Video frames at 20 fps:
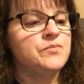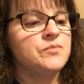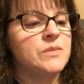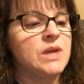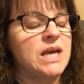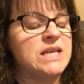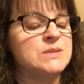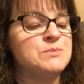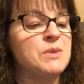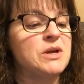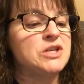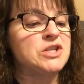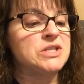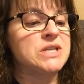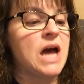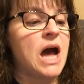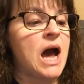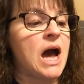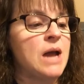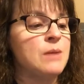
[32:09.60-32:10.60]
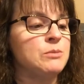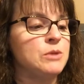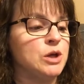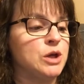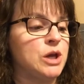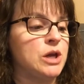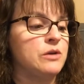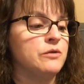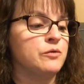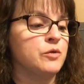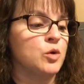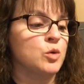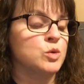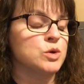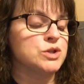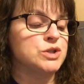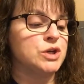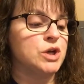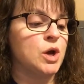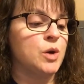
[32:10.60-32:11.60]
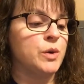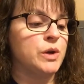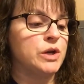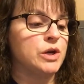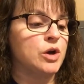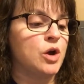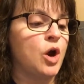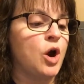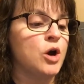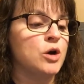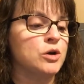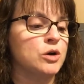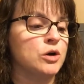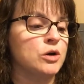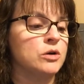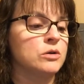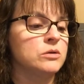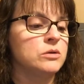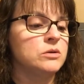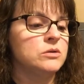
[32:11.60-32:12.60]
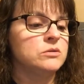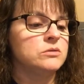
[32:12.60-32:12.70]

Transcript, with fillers: As much as I'm looking forward to going to Carter,